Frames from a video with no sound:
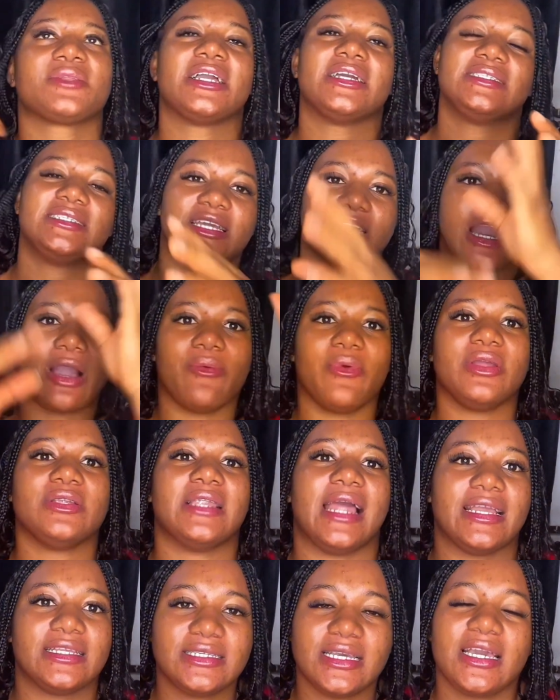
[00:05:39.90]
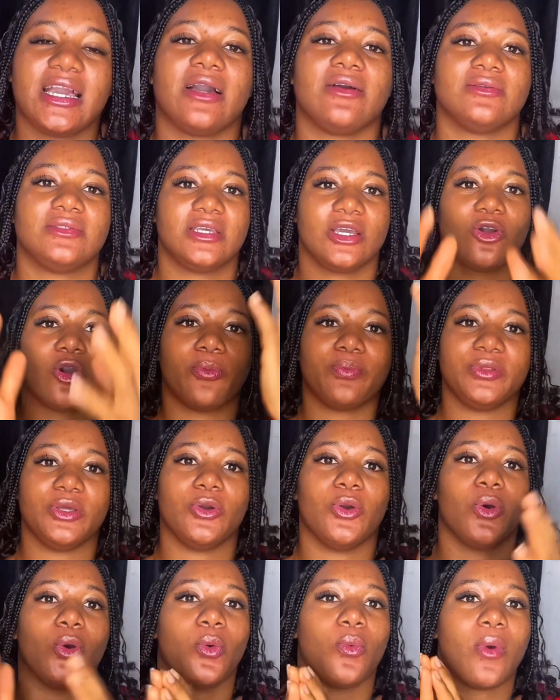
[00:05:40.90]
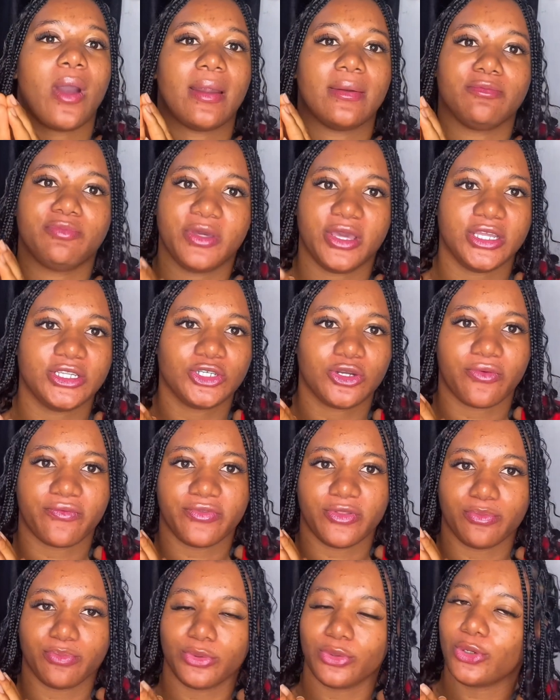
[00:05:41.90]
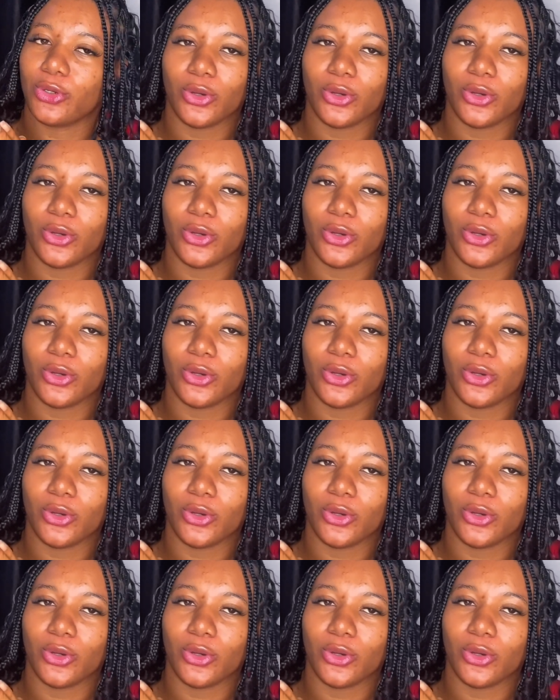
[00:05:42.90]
take away, like take up the whole one page of the book.